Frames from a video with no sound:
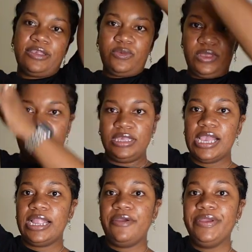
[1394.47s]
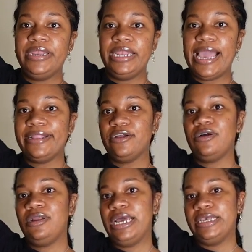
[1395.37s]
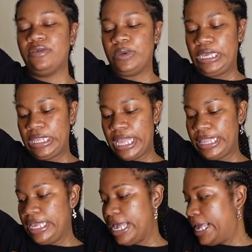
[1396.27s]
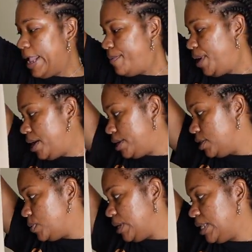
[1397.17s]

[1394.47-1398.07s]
with it, and I really like the color as well. I think I can pair this with